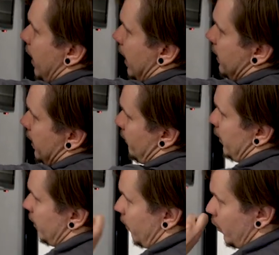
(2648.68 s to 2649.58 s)
And then
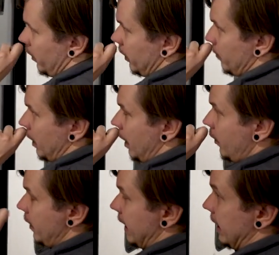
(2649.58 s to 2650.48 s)
very importantly,
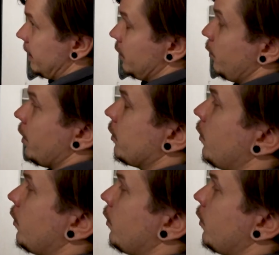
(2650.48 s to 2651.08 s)
below that, you are